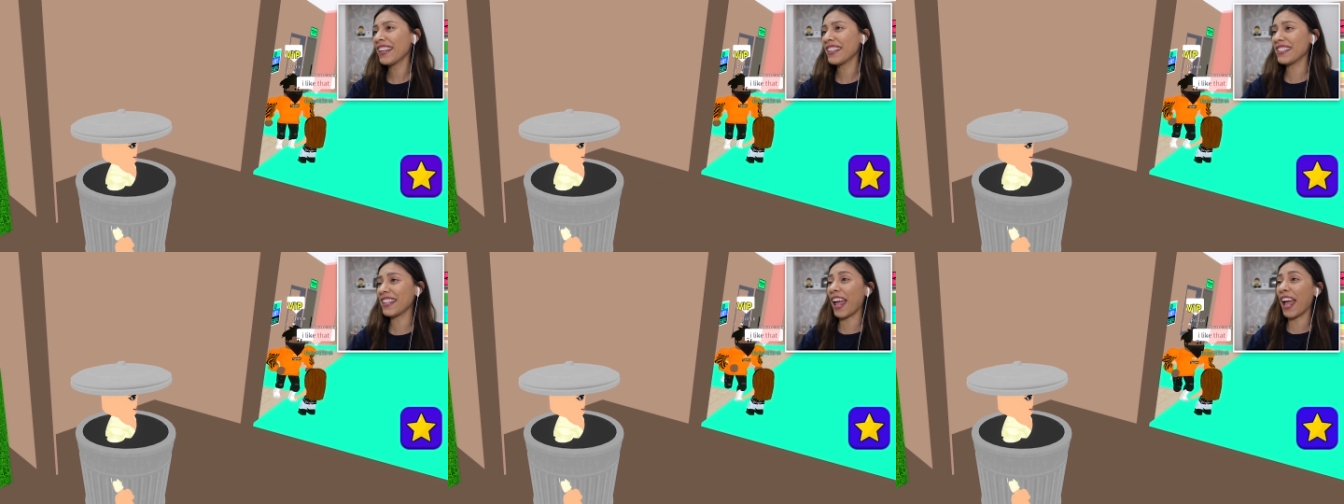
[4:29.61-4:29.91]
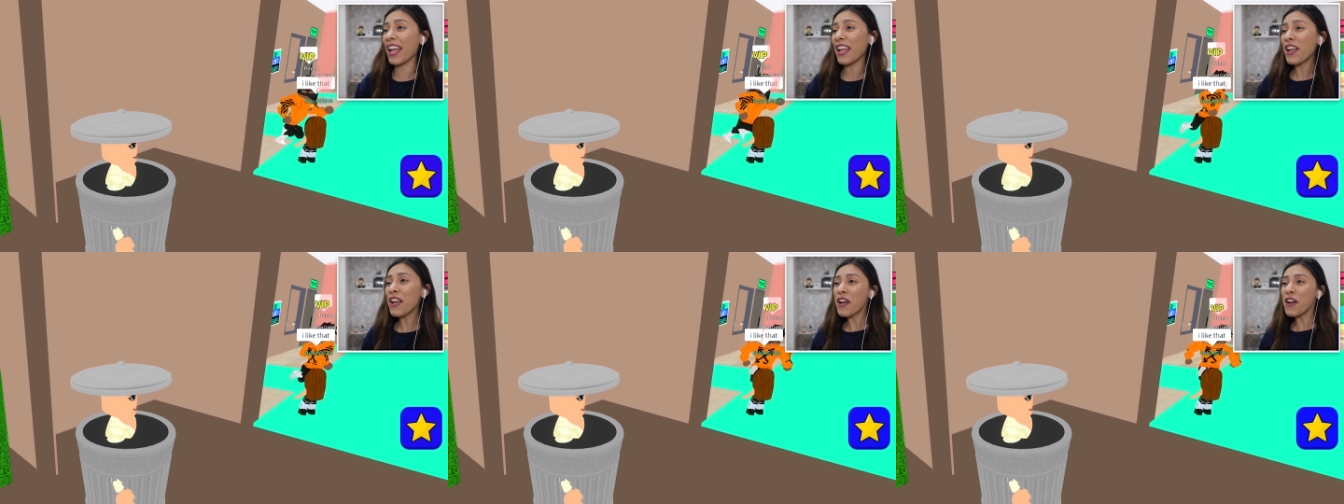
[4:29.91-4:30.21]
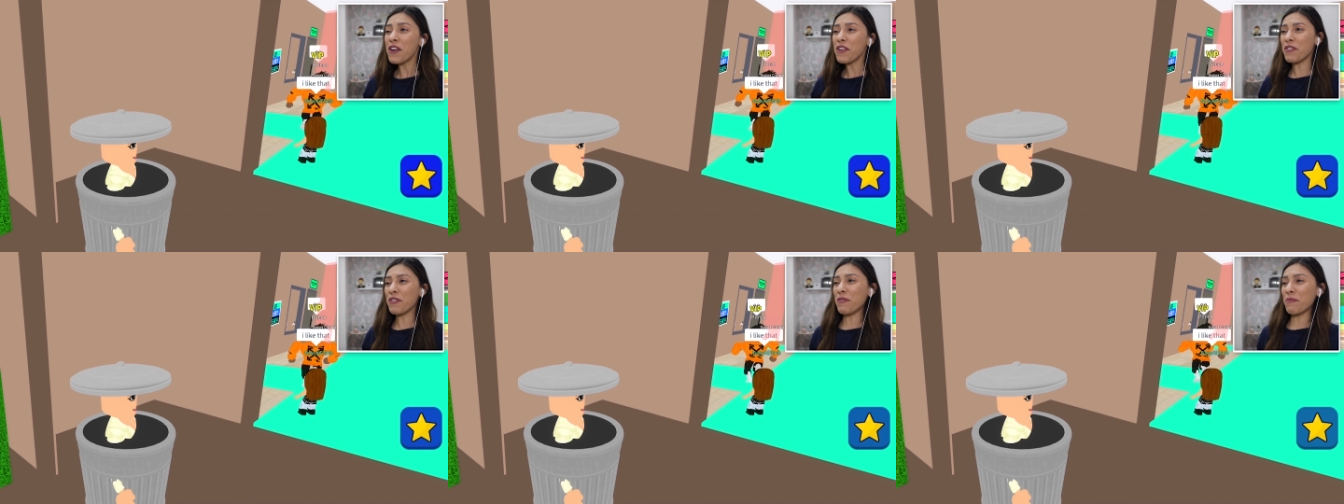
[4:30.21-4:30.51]
She's like,
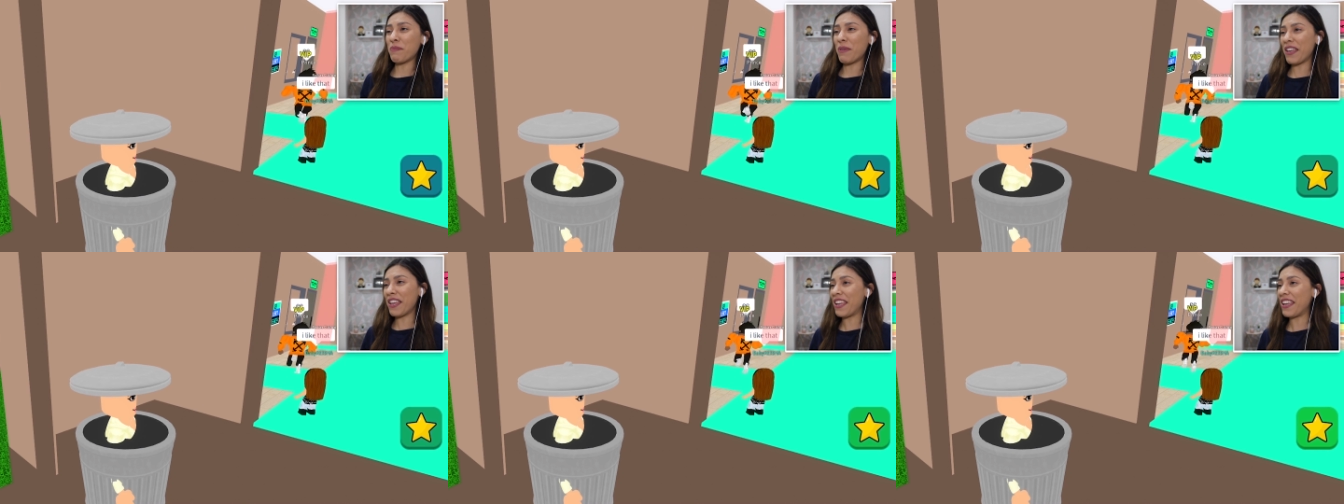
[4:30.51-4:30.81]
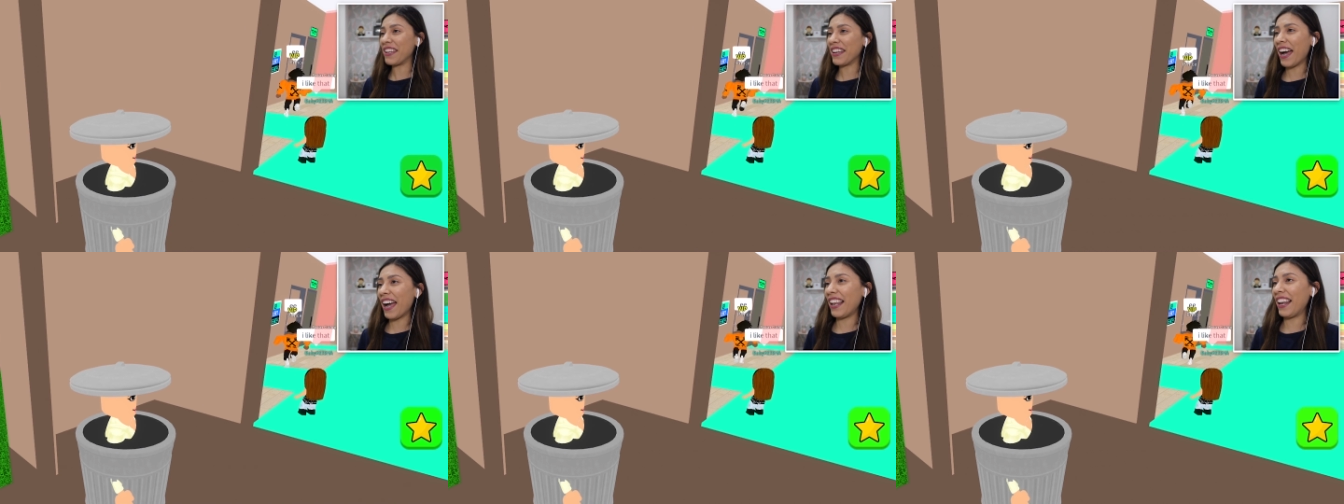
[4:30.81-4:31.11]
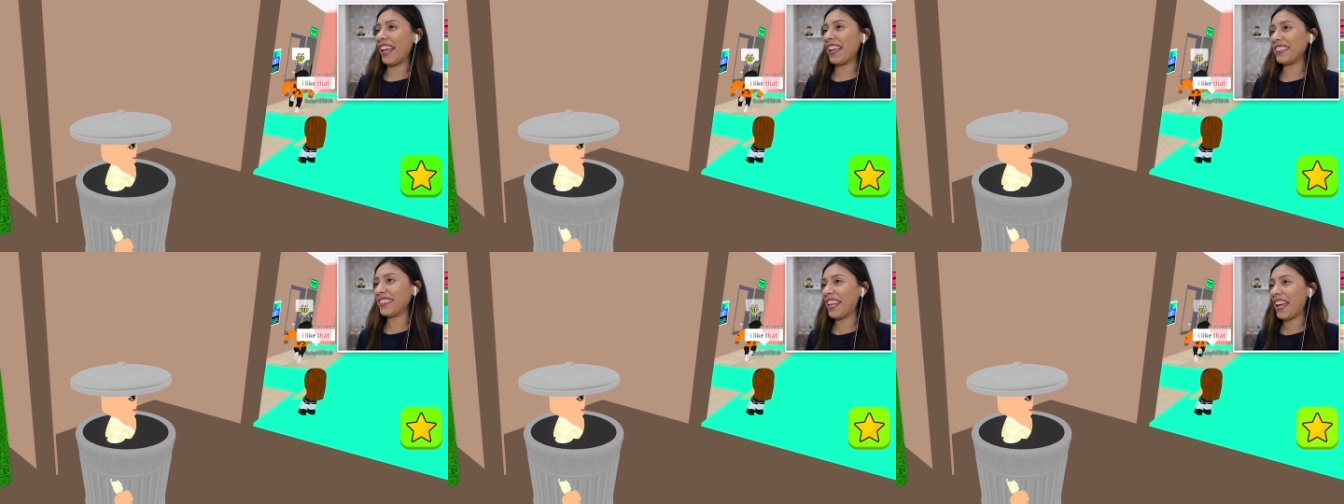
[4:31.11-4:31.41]
you big.
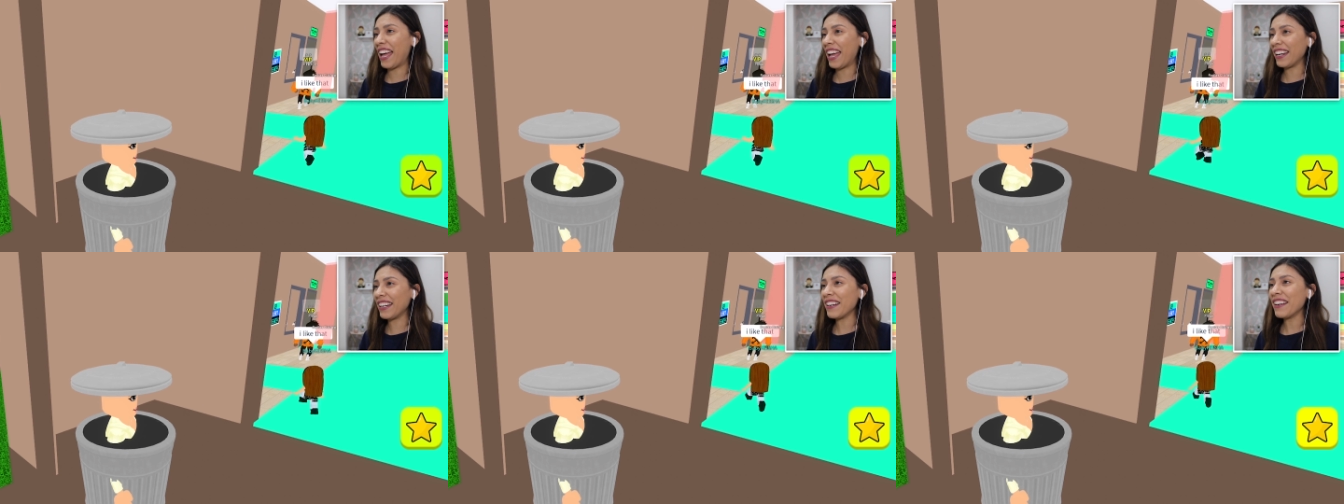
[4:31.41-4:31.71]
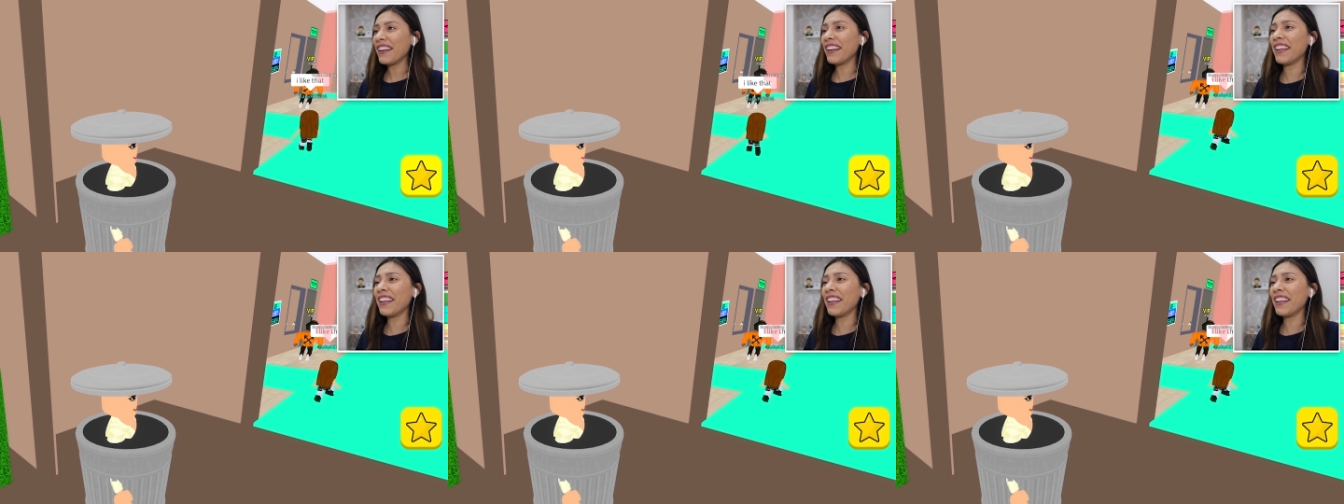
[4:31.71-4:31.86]
I like that.